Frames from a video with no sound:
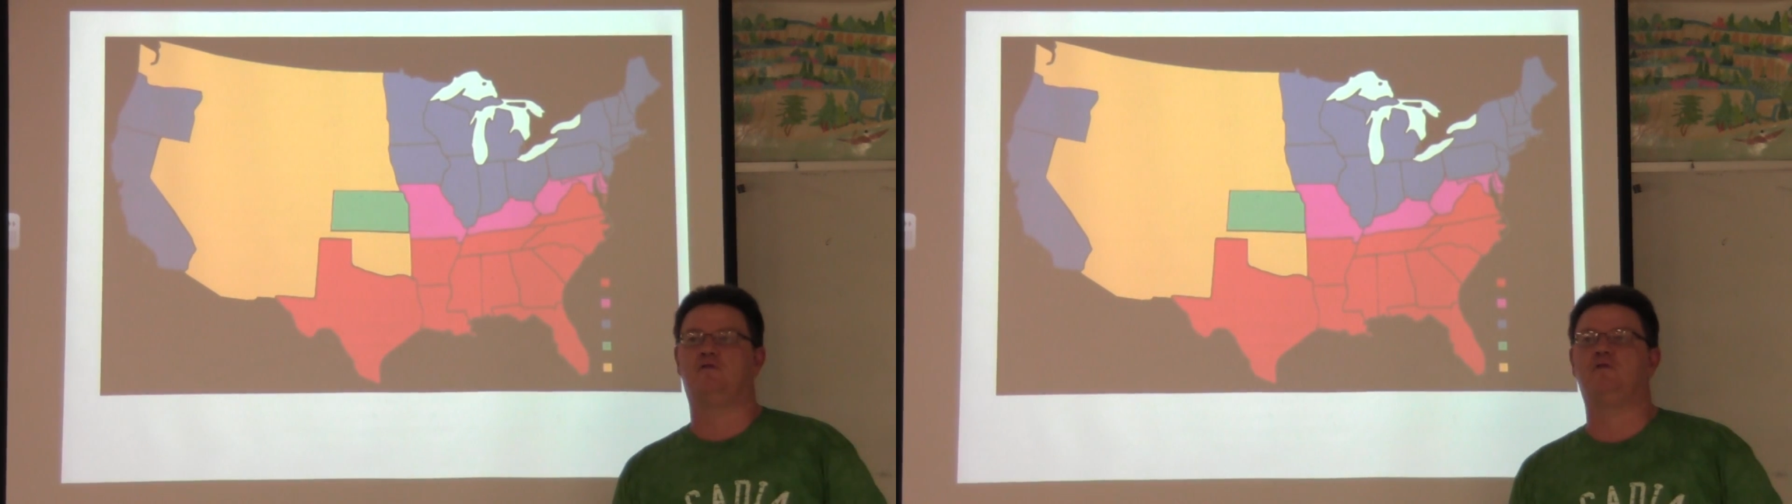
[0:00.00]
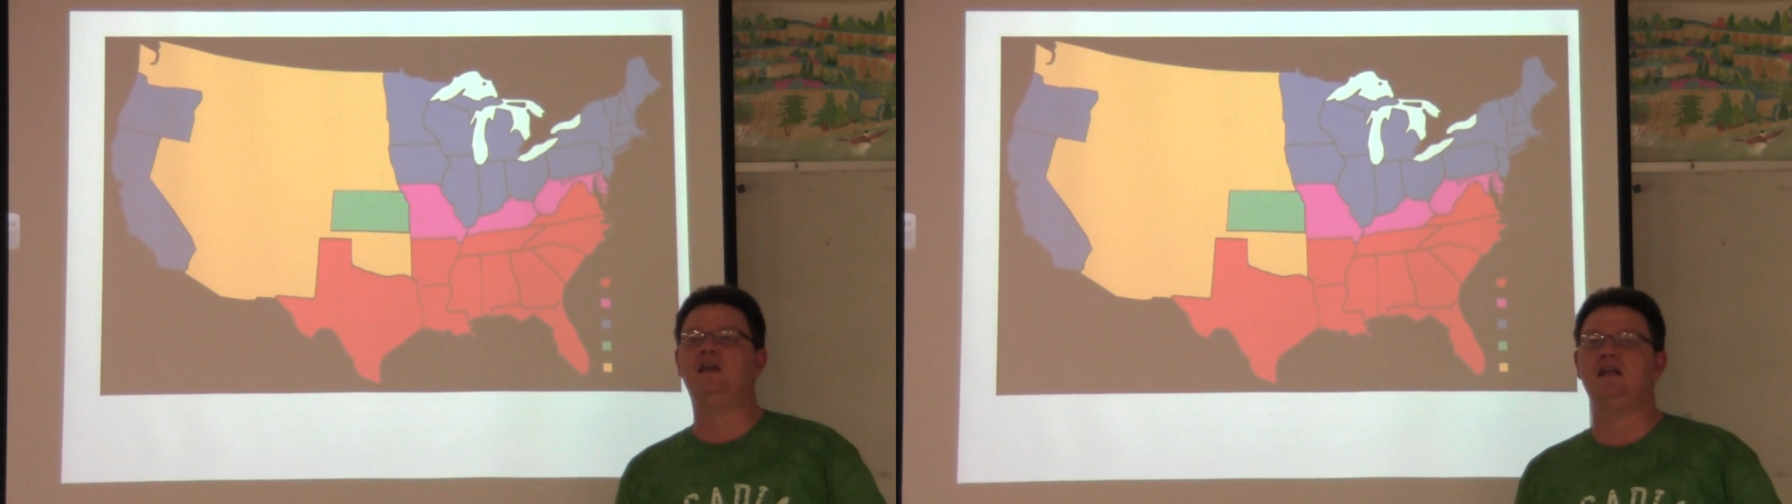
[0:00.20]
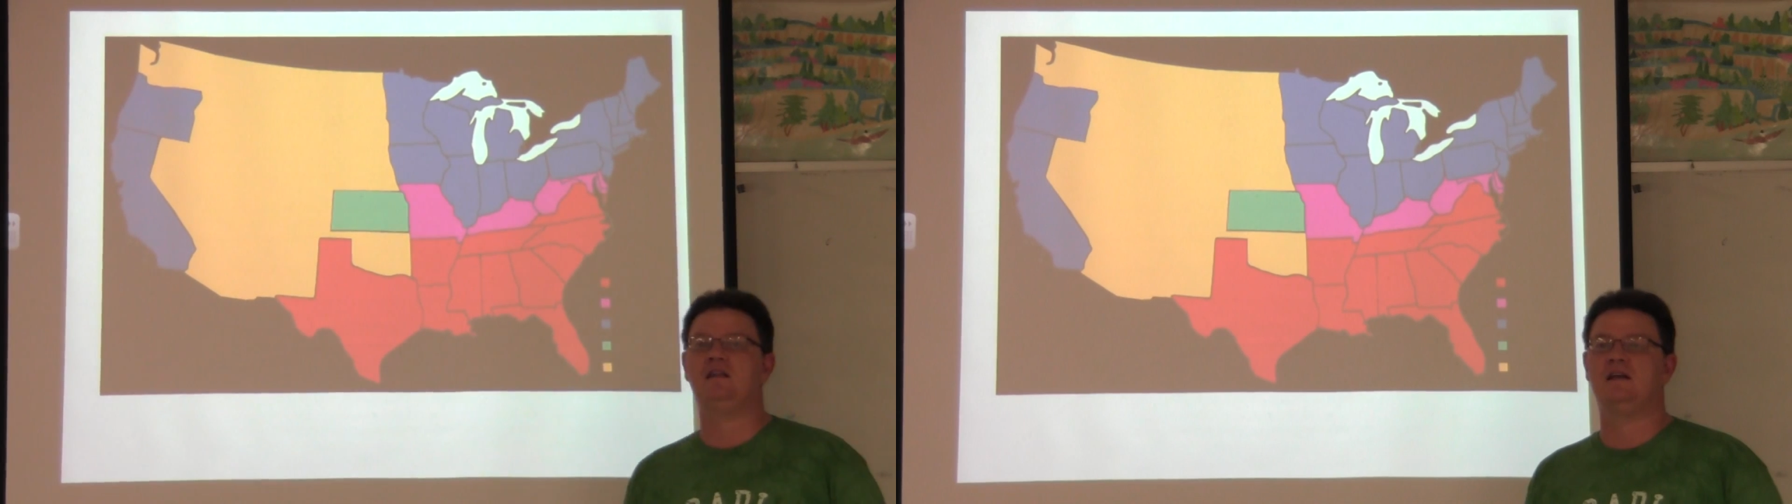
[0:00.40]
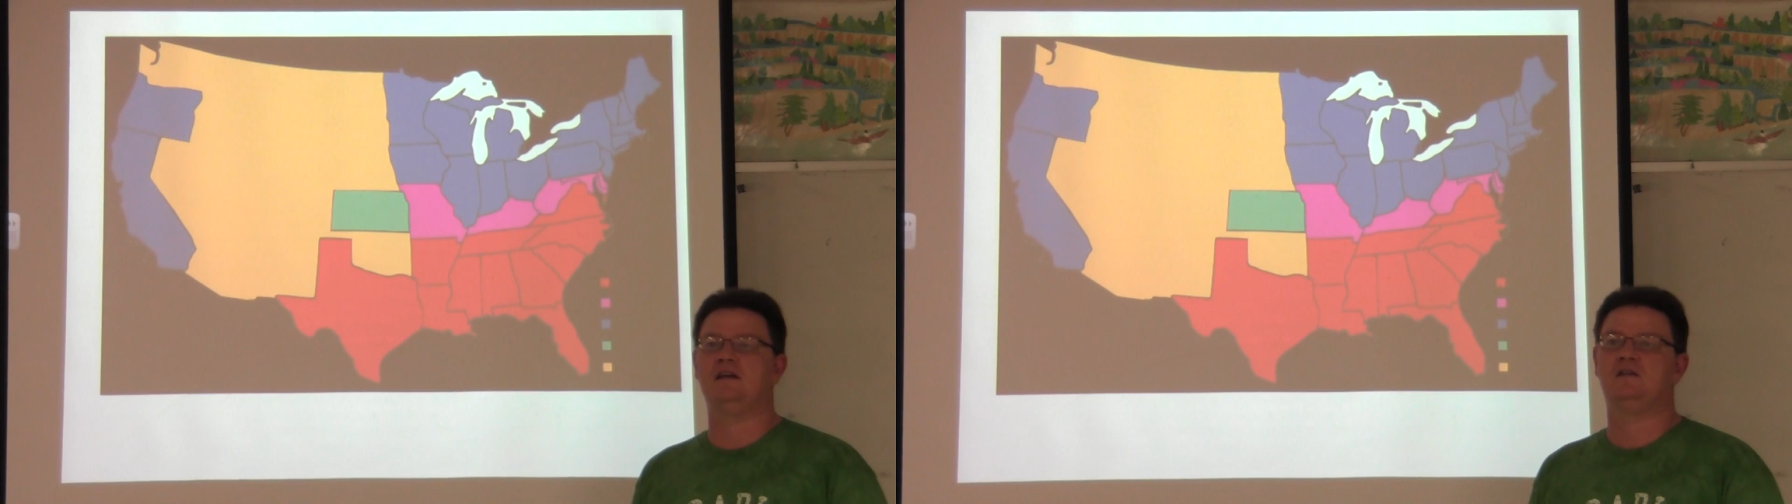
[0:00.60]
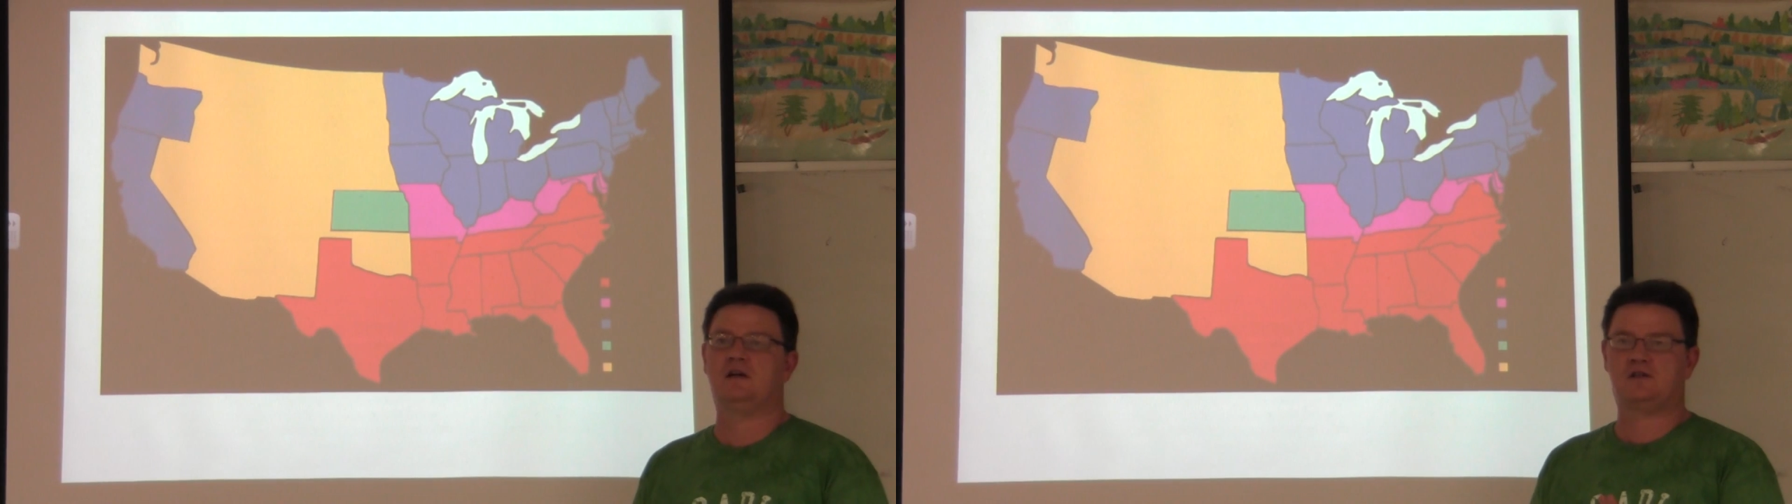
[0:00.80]
feeding the
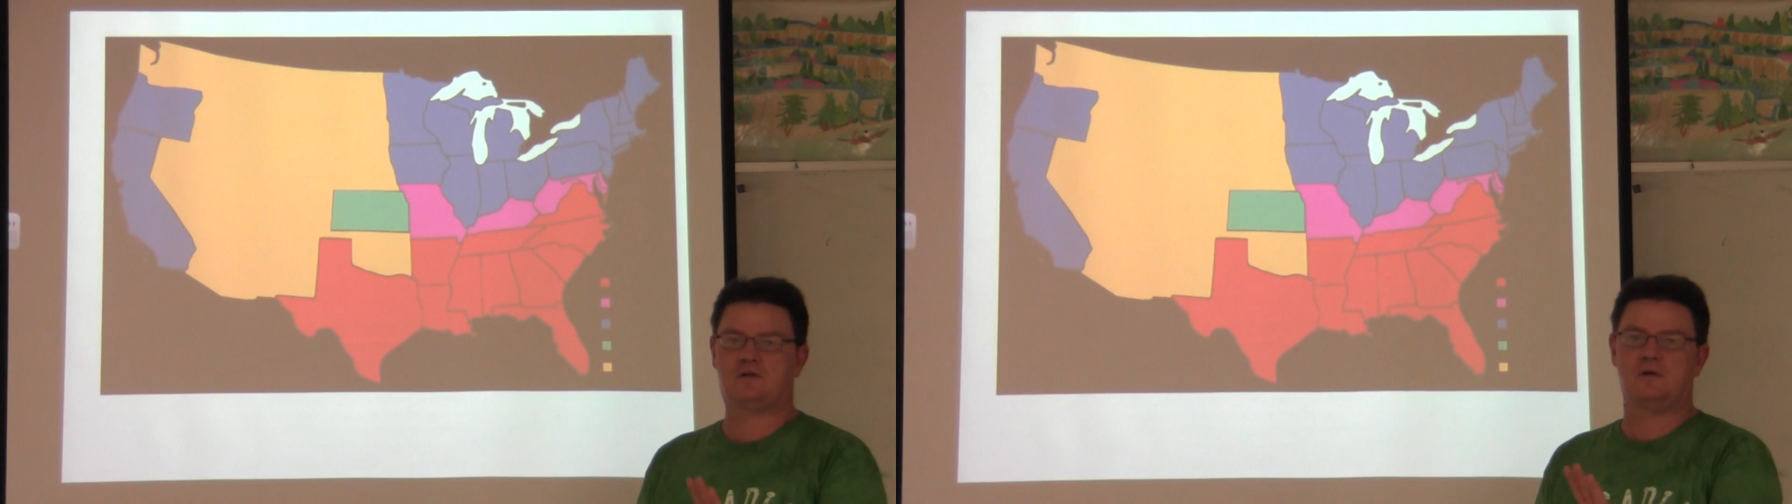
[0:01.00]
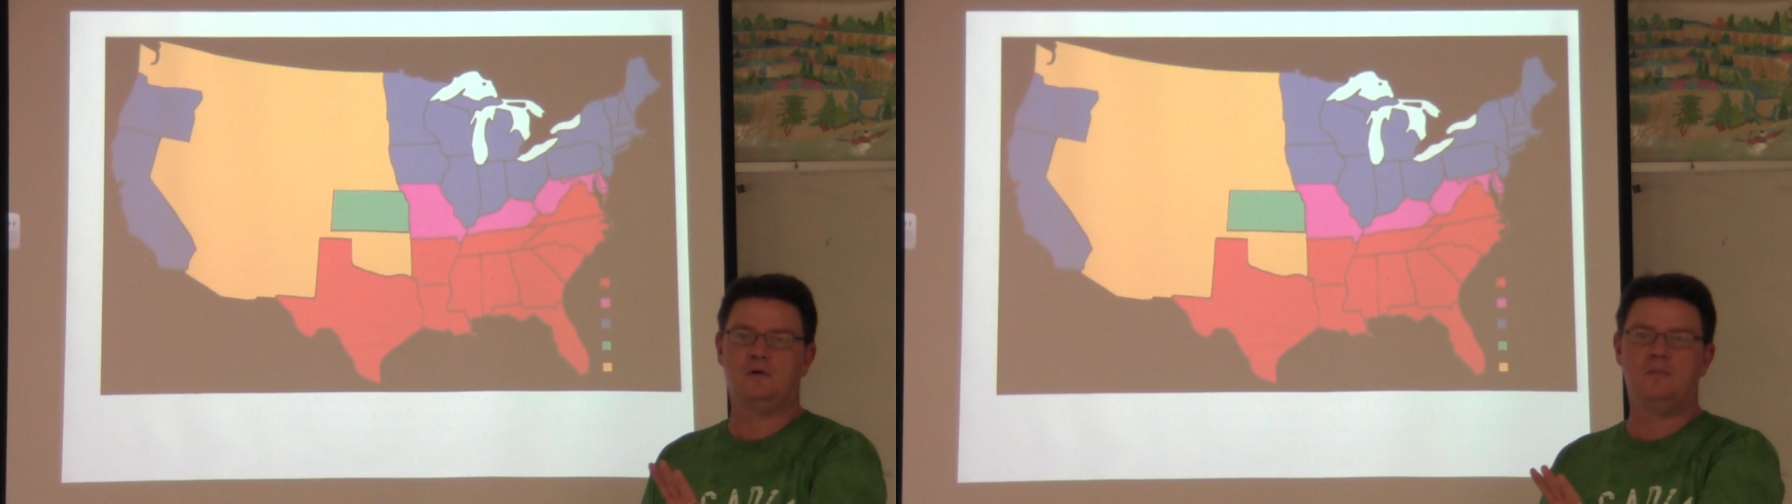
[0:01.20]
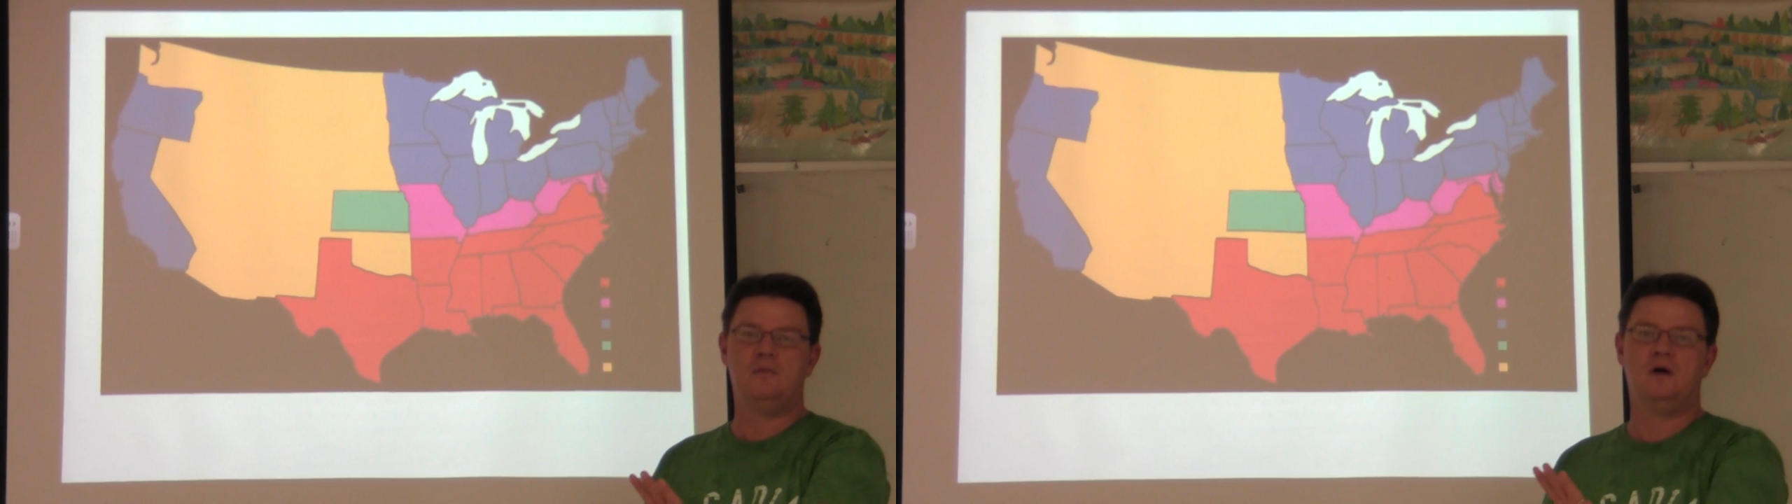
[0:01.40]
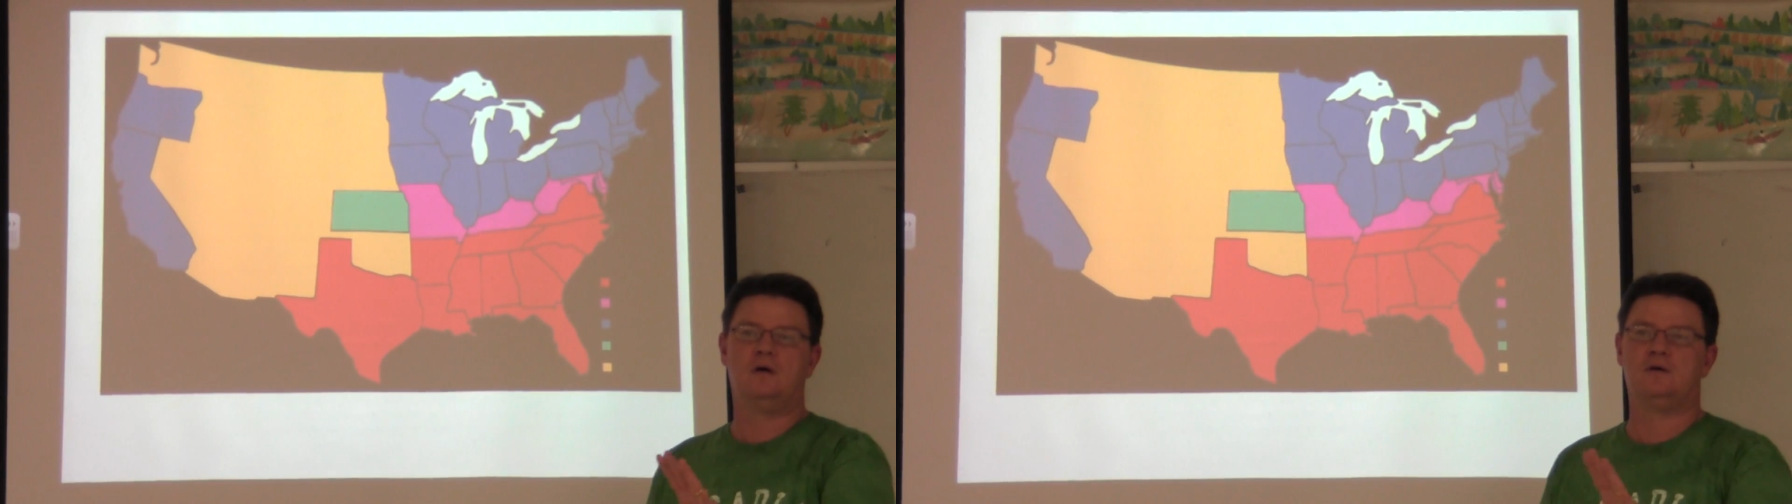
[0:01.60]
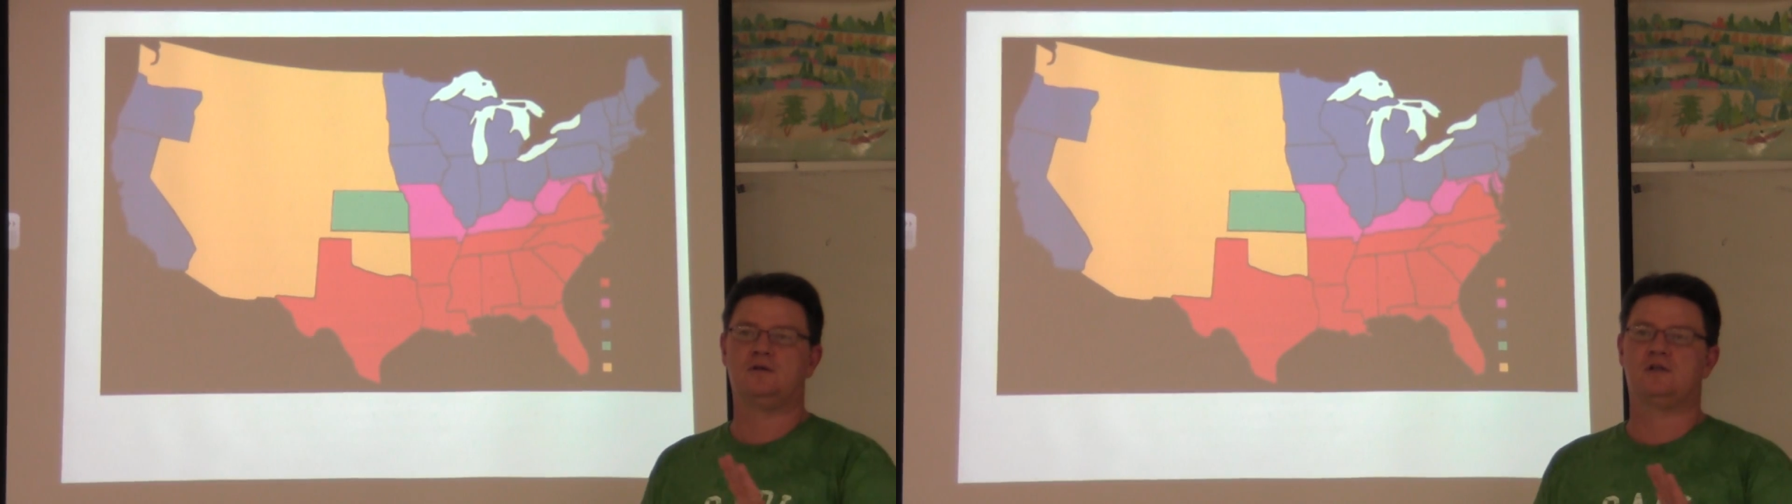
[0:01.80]
industrial
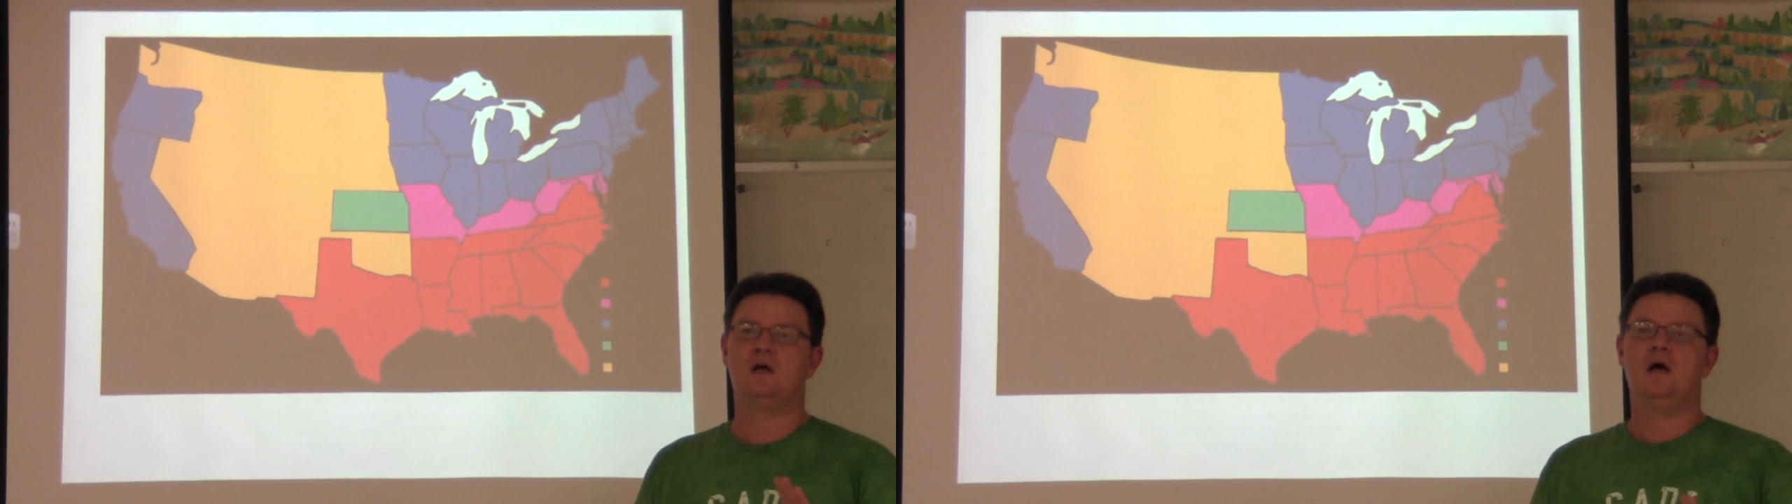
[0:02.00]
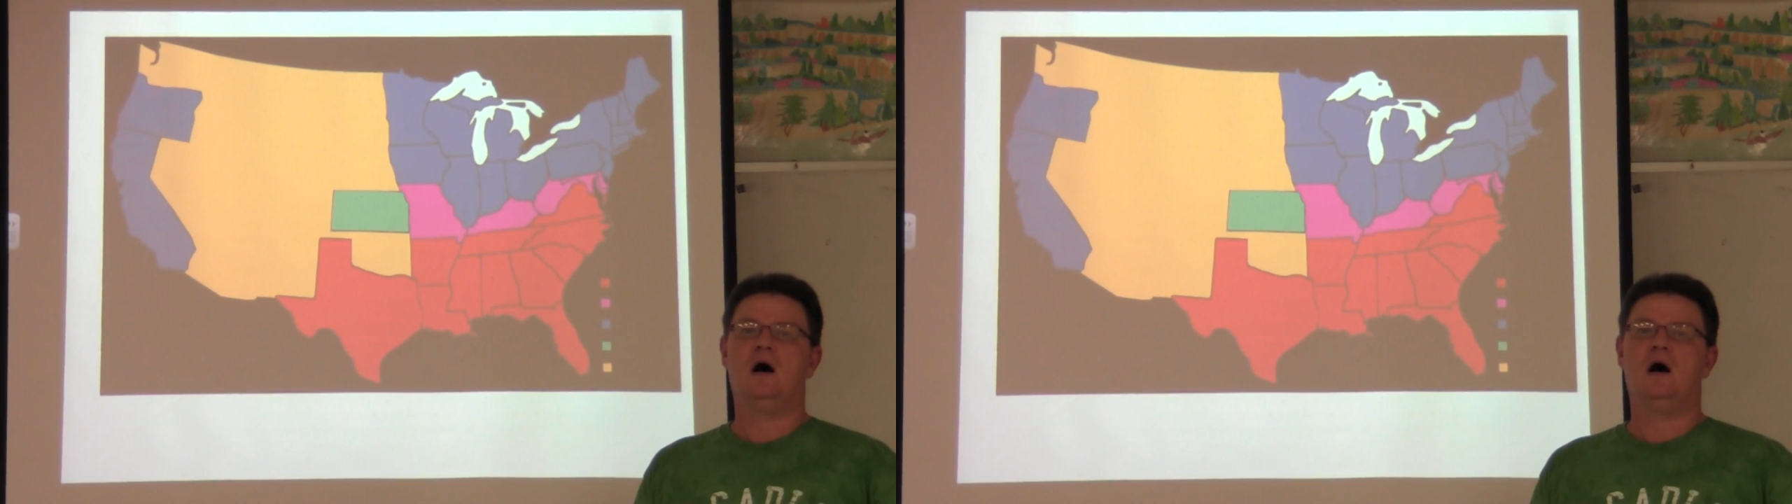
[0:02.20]
mills